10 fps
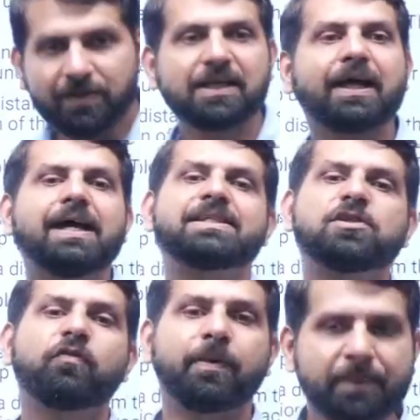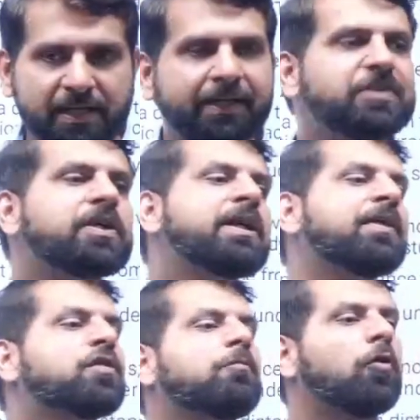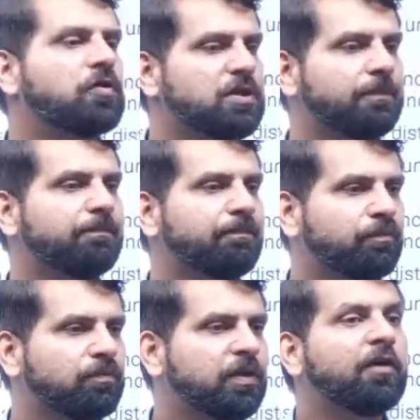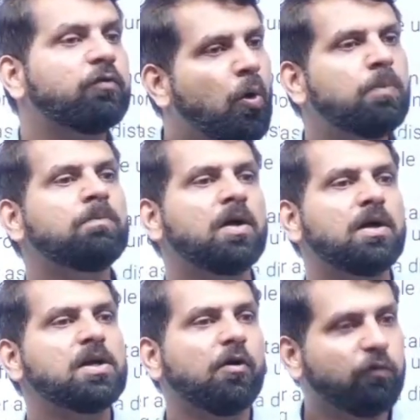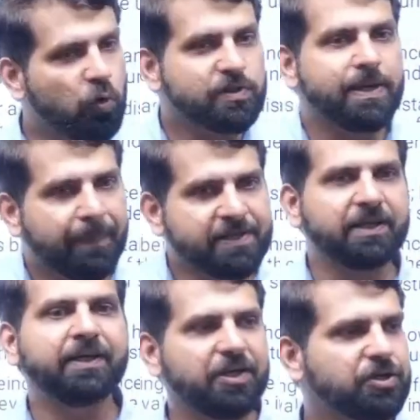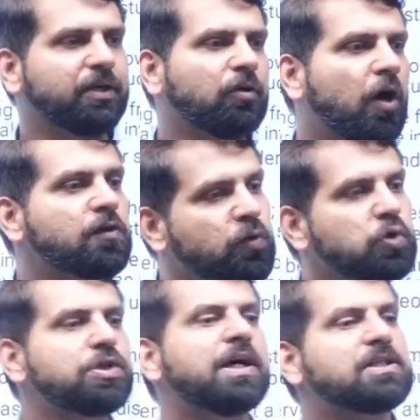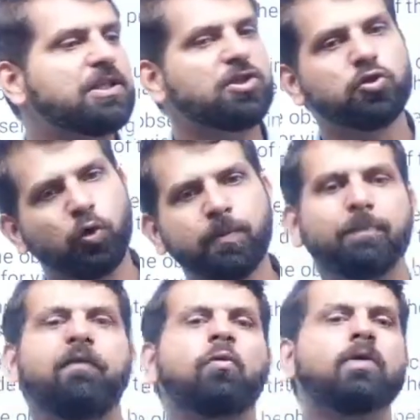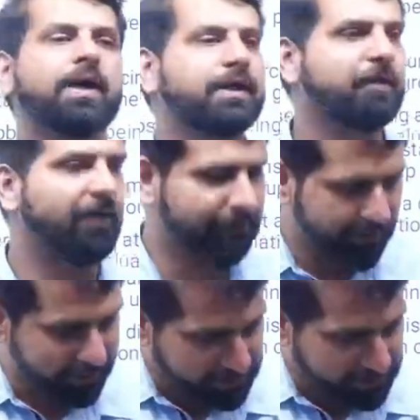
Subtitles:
a crisis of representation in anthropology. That whose representation or whose translation should be found correct, whether it is the